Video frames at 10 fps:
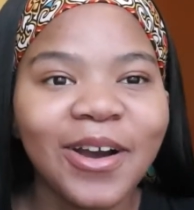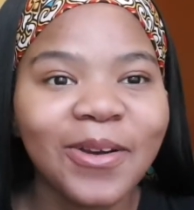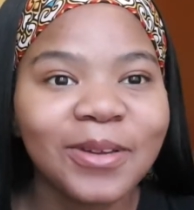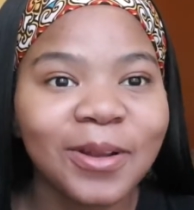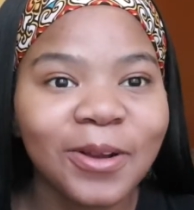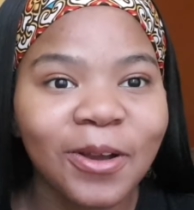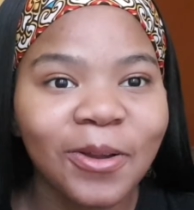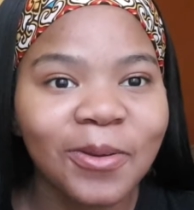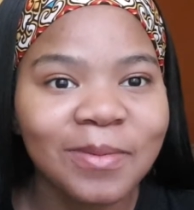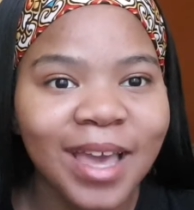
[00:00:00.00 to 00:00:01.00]
when I got
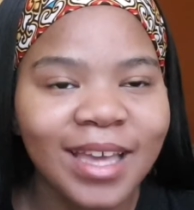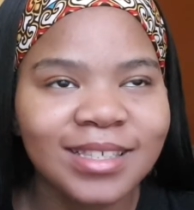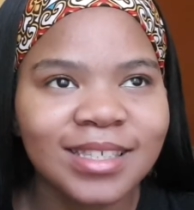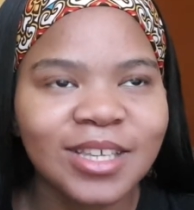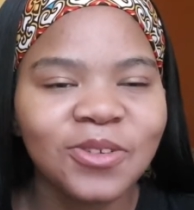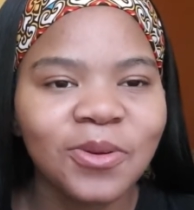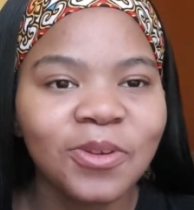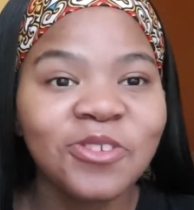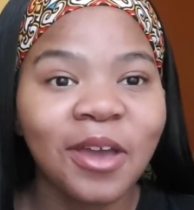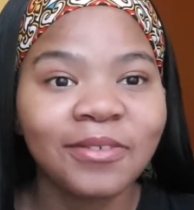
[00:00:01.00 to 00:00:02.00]
home, guys, you know
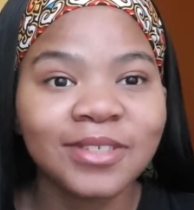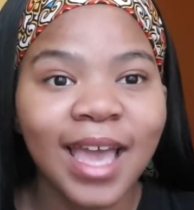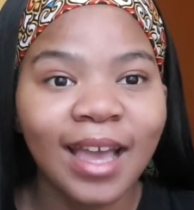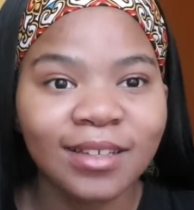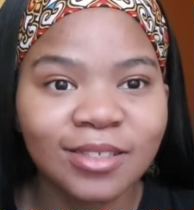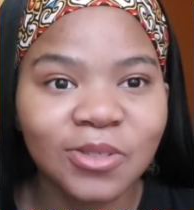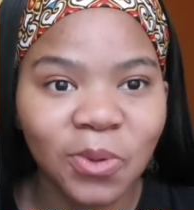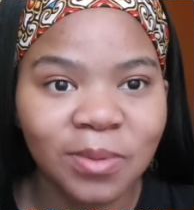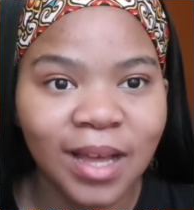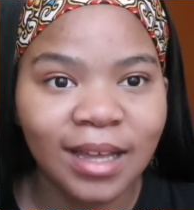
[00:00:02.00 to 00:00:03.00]
when you have to act
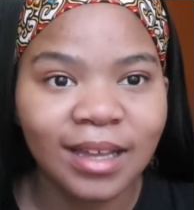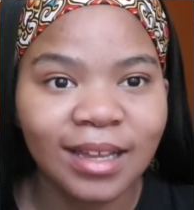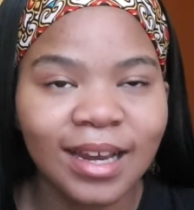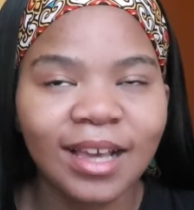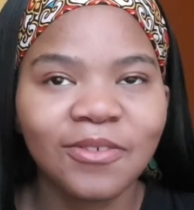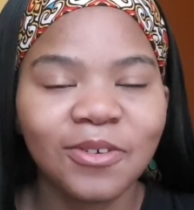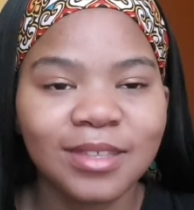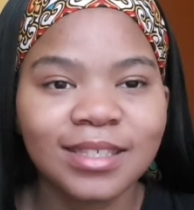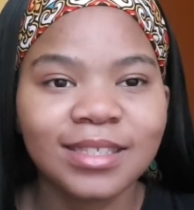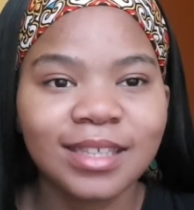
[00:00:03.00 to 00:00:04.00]
sober, like for
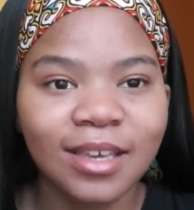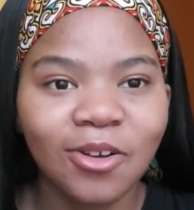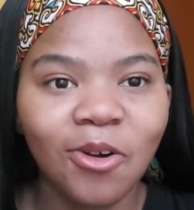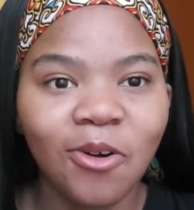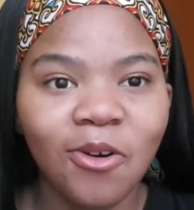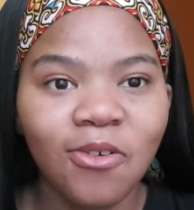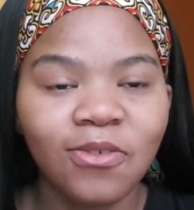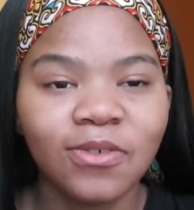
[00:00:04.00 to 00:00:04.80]
the sake of